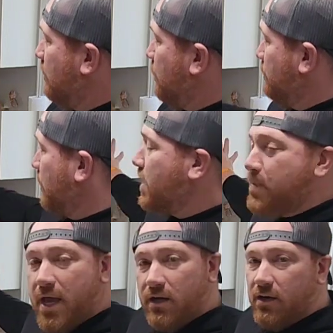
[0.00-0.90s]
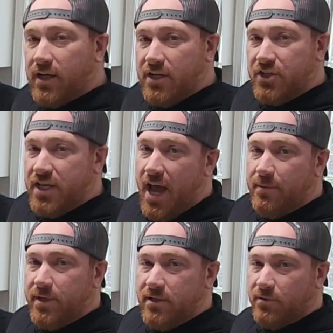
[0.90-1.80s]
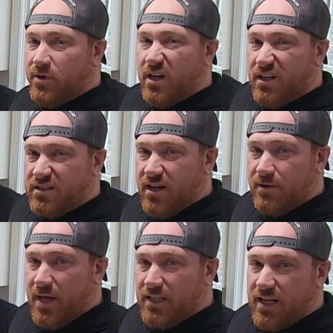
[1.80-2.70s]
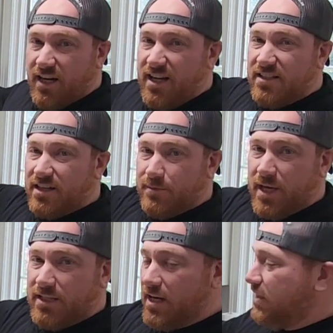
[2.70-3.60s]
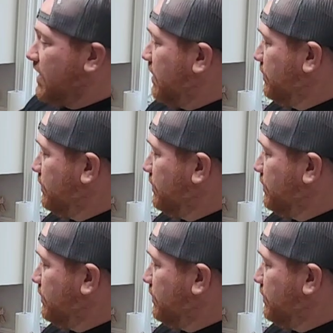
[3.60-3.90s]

We've already painted our kitchen cabinets, and we're not gonna talk about that here. I talk about that in the other